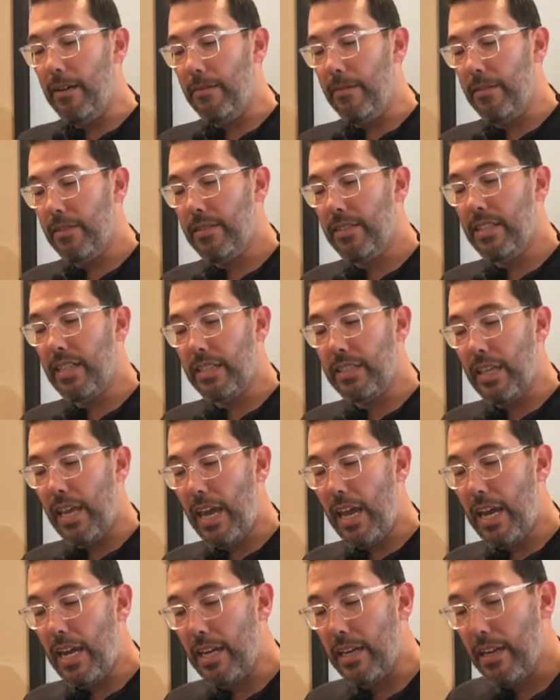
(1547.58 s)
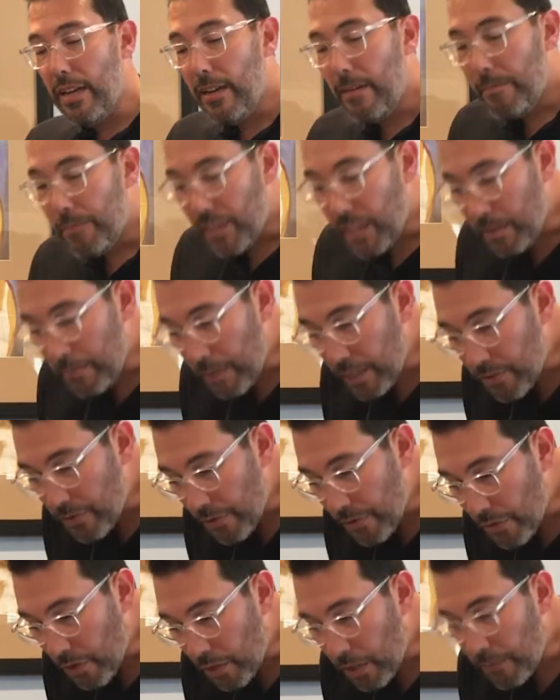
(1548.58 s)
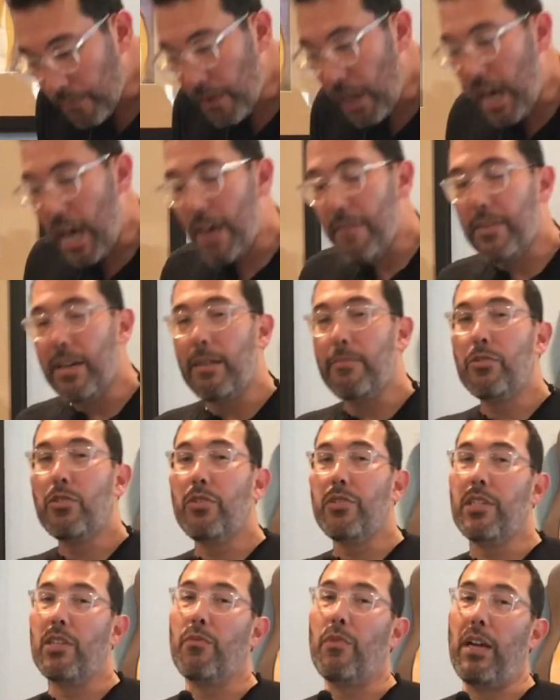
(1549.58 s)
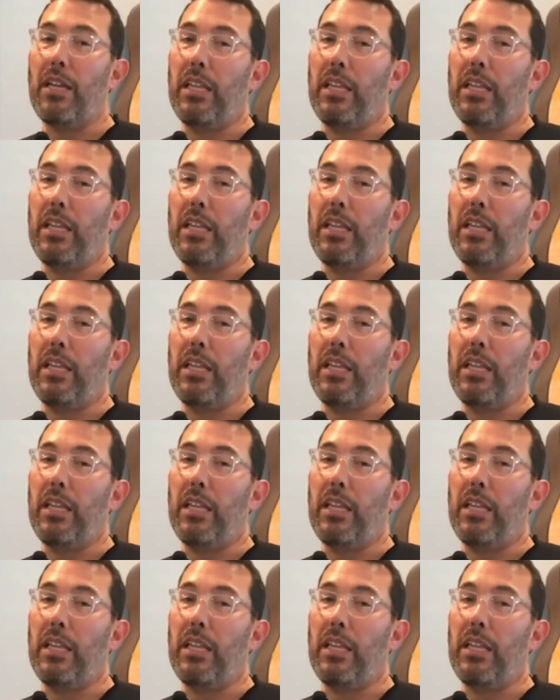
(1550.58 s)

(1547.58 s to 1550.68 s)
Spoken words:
6/8 and measure 35, and I'm choosing right